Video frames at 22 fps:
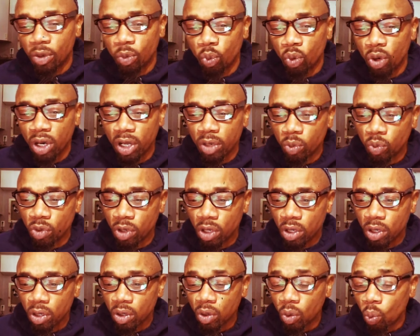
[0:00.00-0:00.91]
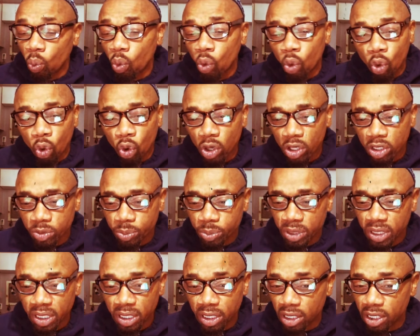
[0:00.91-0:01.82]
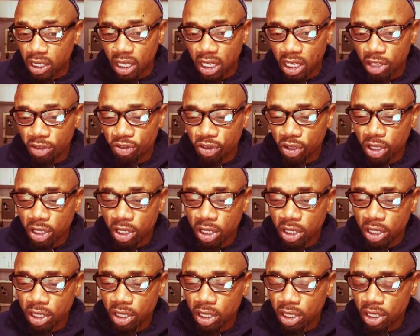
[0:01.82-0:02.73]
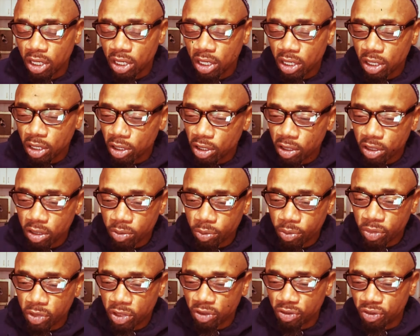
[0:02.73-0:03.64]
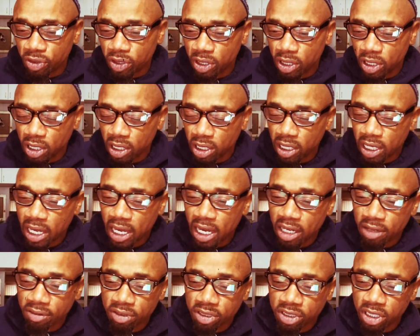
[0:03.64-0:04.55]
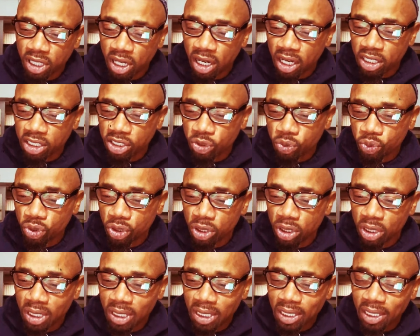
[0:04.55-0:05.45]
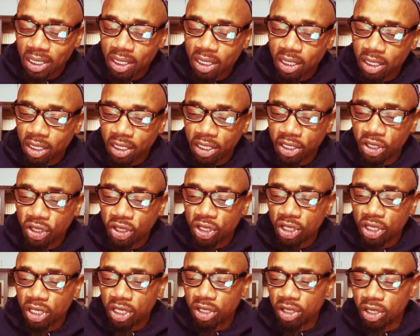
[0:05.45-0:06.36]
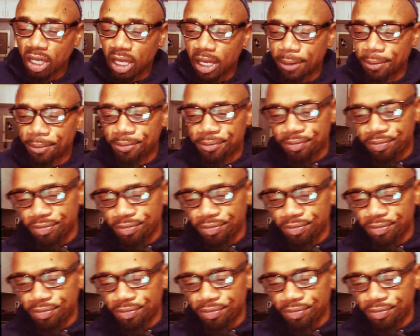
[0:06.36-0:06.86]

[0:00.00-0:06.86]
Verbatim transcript: that won wars, be it David defeating Goliath, Joshua, Gideon, like